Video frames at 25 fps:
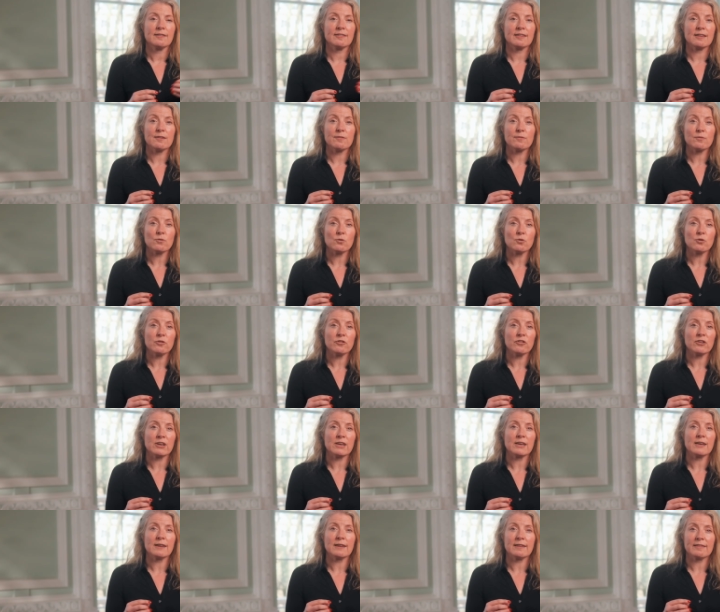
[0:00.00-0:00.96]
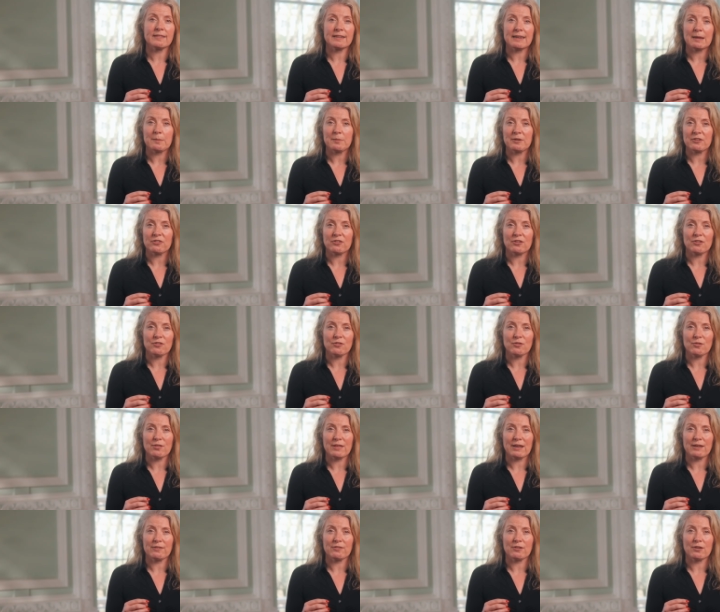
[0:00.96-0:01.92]
C40, established in
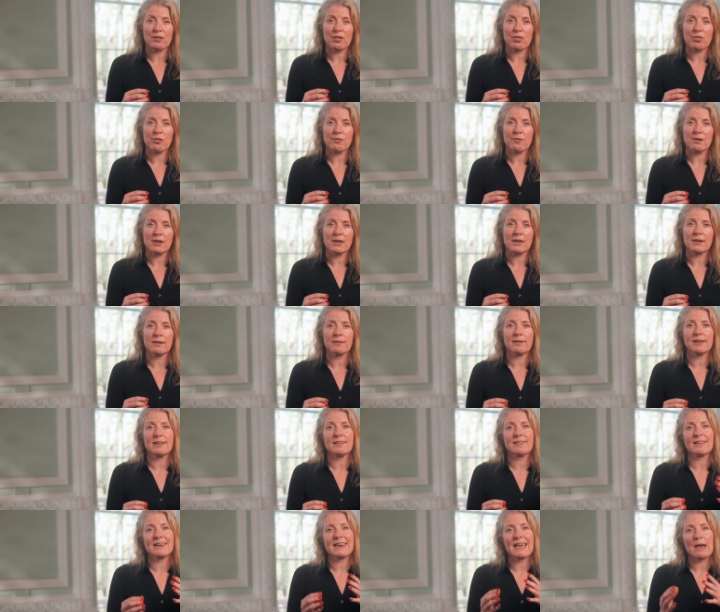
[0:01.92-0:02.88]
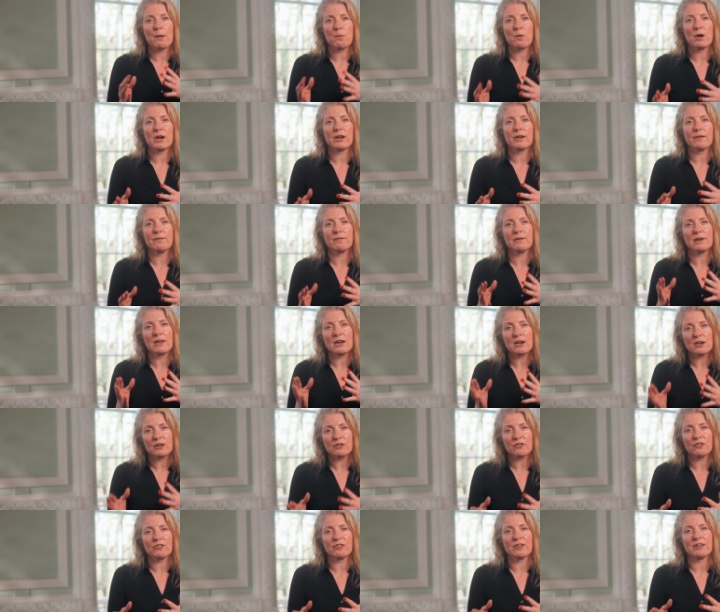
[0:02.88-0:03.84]
2003, is a network of
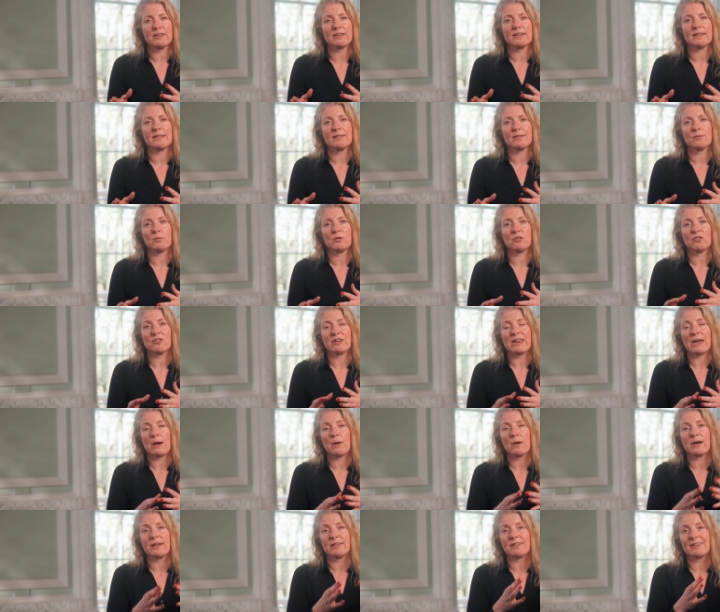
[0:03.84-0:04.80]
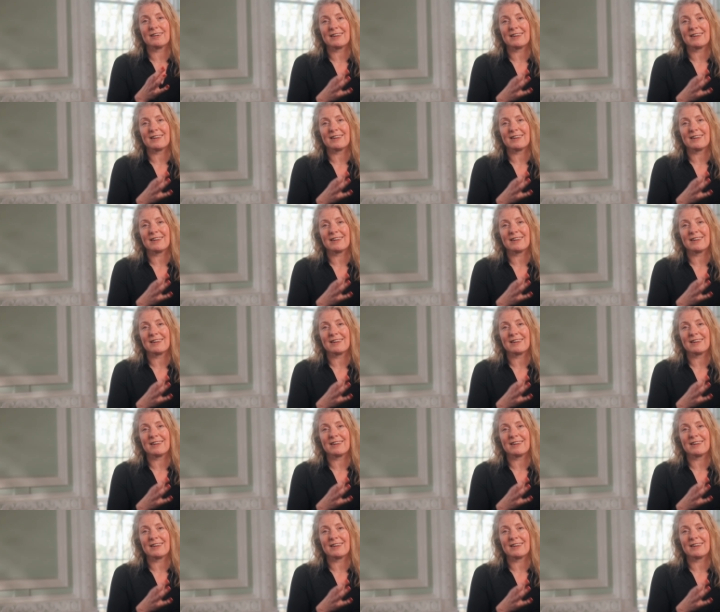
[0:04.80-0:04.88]
large cities which now has